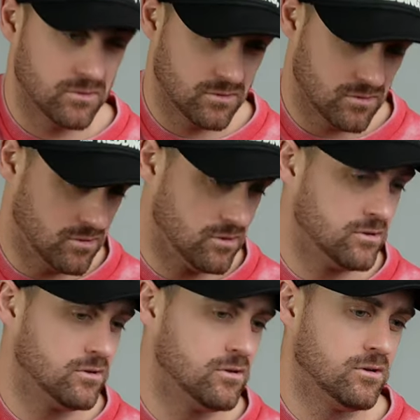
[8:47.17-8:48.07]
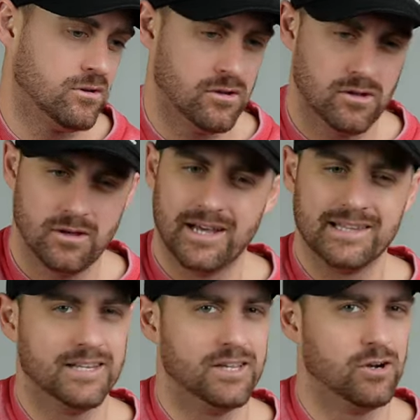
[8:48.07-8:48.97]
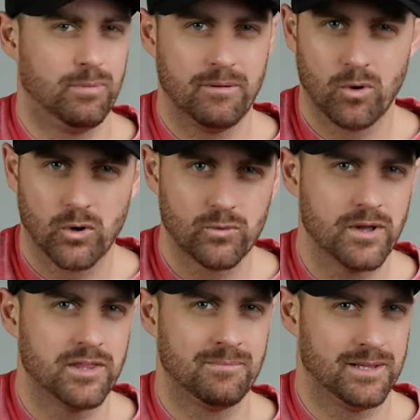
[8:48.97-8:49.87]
A little bit more rhythm,